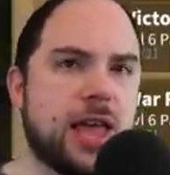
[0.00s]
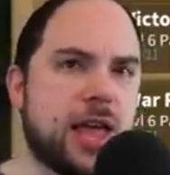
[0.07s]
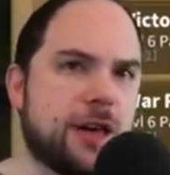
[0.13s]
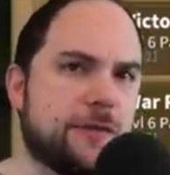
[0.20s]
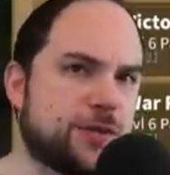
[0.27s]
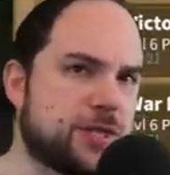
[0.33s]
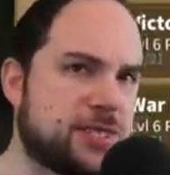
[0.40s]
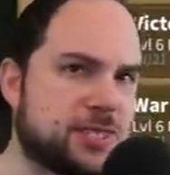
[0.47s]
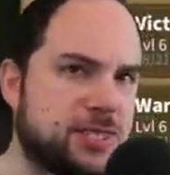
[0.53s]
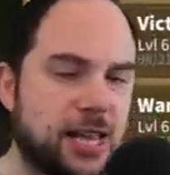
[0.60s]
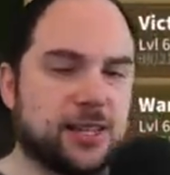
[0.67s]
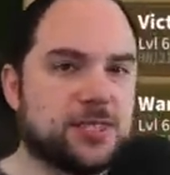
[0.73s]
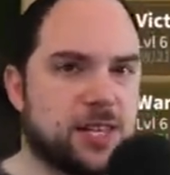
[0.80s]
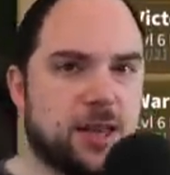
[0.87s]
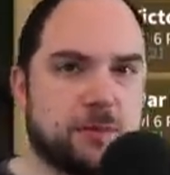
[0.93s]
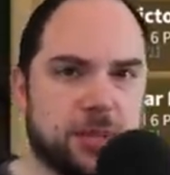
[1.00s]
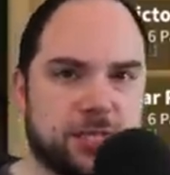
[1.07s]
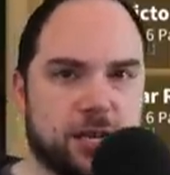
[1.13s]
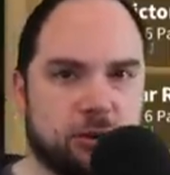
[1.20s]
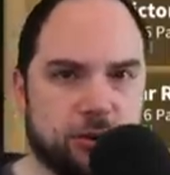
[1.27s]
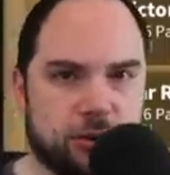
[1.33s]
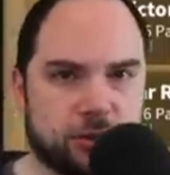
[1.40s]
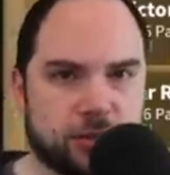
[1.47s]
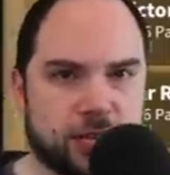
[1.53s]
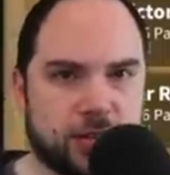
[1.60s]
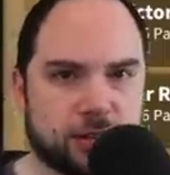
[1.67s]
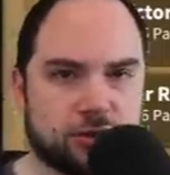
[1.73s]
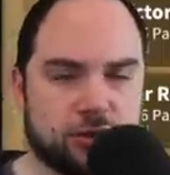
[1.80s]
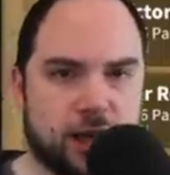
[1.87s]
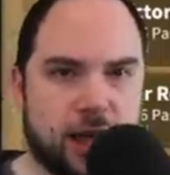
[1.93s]
if 60 materials
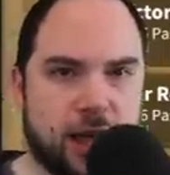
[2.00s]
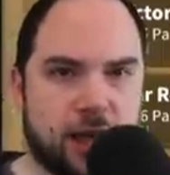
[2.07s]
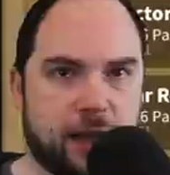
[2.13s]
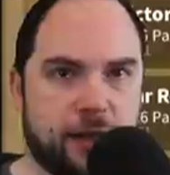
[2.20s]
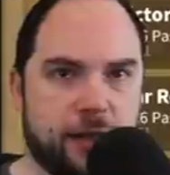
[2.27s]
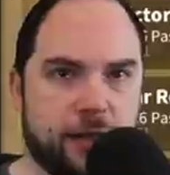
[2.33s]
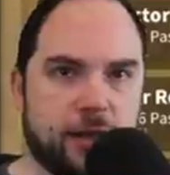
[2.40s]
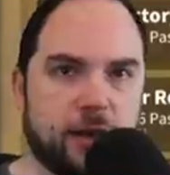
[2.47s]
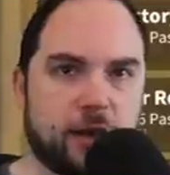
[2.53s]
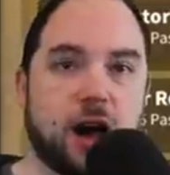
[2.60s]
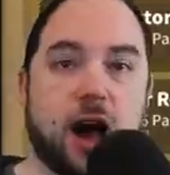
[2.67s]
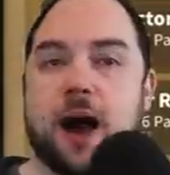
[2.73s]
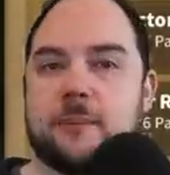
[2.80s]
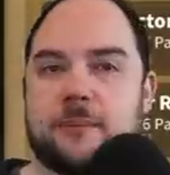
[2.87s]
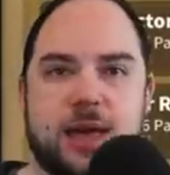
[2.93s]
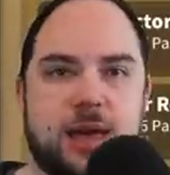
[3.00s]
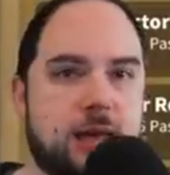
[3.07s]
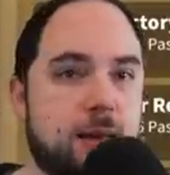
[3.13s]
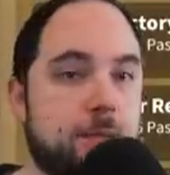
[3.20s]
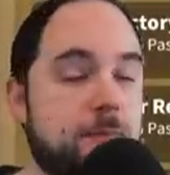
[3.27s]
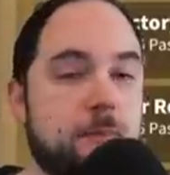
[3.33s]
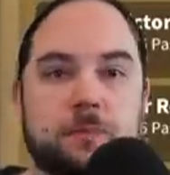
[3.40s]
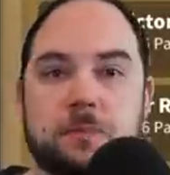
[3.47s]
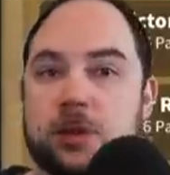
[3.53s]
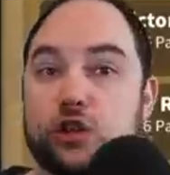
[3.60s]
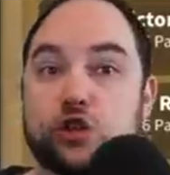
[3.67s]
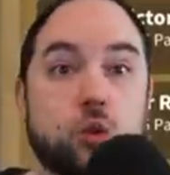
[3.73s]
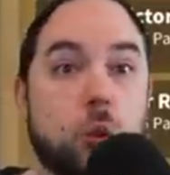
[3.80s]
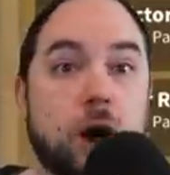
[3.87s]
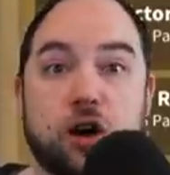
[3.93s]
yesterday got me
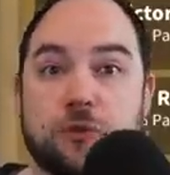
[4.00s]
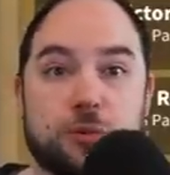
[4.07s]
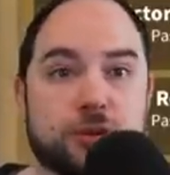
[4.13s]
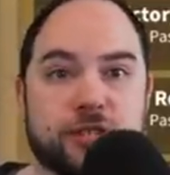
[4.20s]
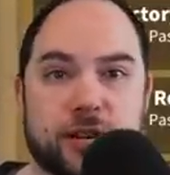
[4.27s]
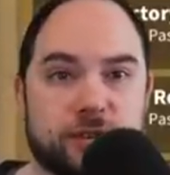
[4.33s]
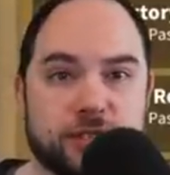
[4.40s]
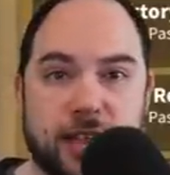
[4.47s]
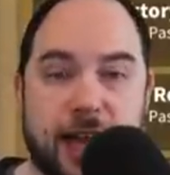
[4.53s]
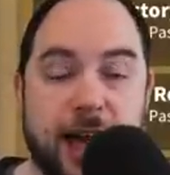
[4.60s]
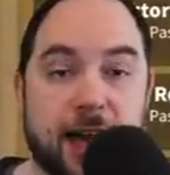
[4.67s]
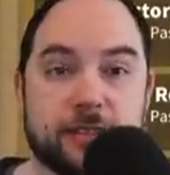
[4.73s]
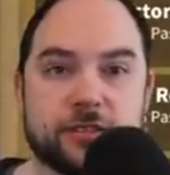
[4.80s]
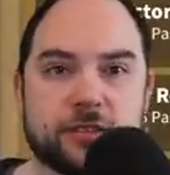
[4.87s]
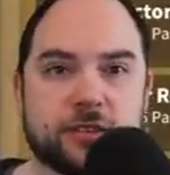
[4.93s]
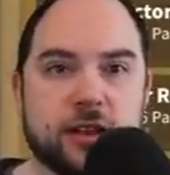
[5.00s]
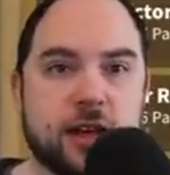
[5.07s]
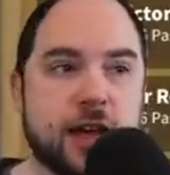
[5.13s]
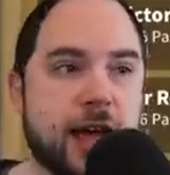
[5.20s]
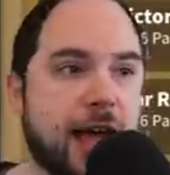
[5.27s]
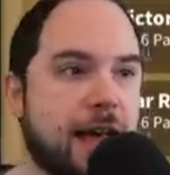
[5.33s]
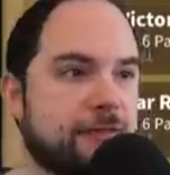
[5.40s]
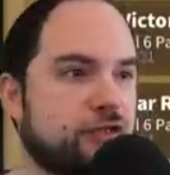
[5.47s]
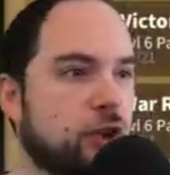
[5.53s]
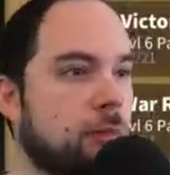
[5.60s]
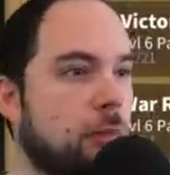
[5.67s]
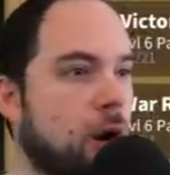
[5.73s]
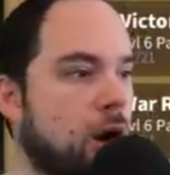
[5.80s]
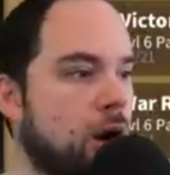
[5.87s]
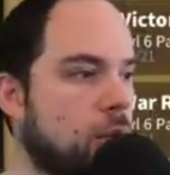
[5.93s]
12% of stats, and
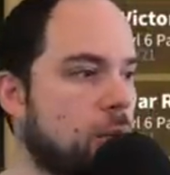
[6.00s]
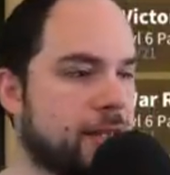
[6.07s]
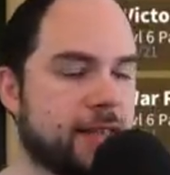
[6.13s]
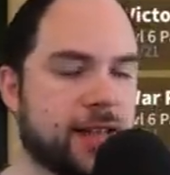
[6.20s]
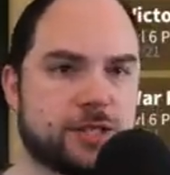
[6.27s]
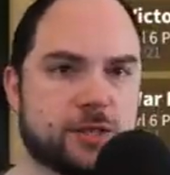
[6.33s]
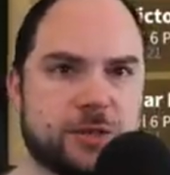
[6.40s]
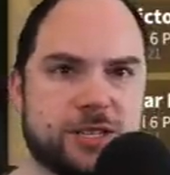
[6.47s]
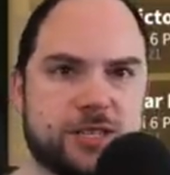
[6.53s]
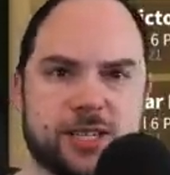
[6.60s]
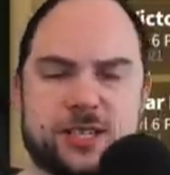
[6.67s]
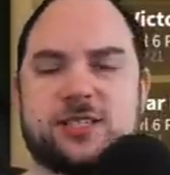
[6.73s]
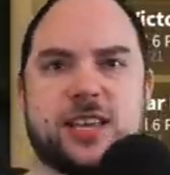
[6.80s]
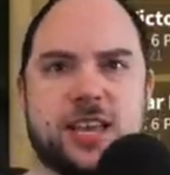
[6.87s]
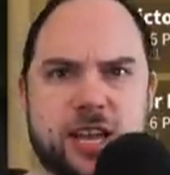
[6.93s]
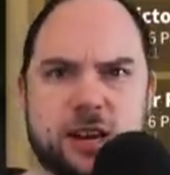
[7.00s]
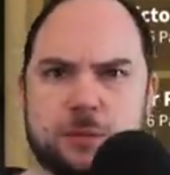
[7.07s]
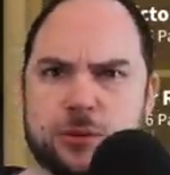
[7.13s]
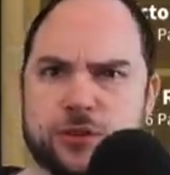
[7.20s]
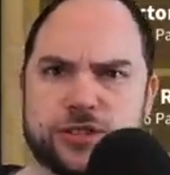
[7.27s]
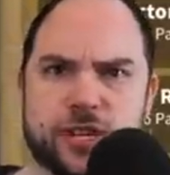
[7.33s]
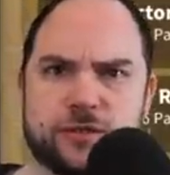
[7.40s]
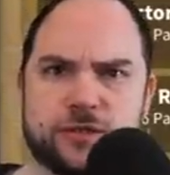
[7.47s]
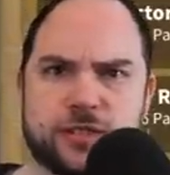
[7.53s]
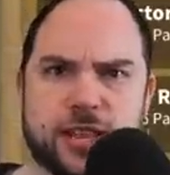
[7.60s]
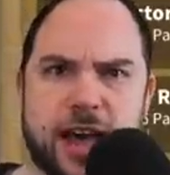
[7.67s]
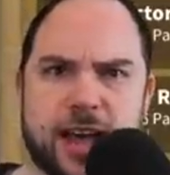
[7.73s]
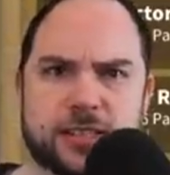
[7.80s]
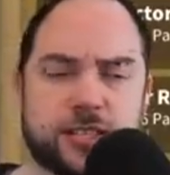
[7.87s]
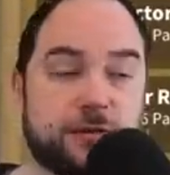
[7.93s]
tomorrow it gets me 16% of
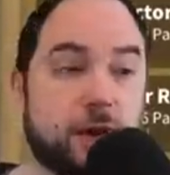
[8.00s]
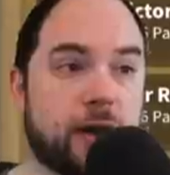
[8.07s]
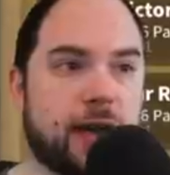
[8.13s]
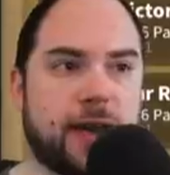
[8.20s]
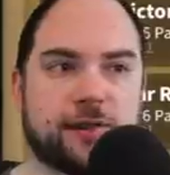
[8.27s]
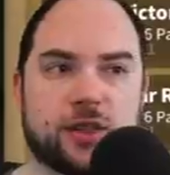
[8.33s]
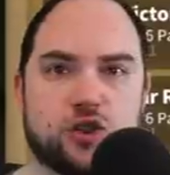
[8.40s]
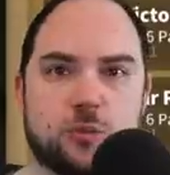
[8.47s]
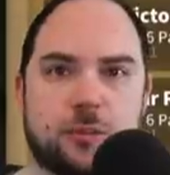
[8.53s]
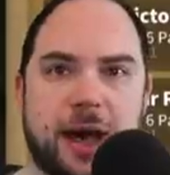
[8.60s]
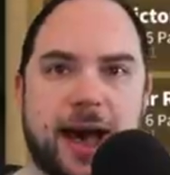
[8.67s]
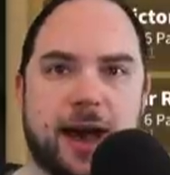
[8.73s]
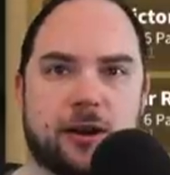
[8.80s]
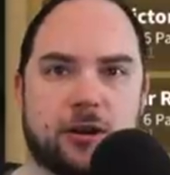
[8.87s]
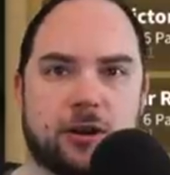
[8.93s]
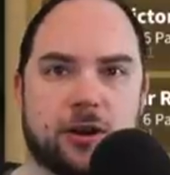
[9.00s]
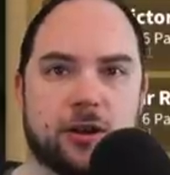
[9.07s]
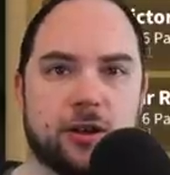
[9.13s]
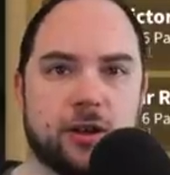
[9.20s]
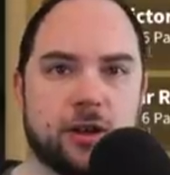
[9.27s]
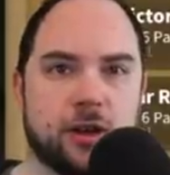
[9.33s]
stats if I had the new pattern,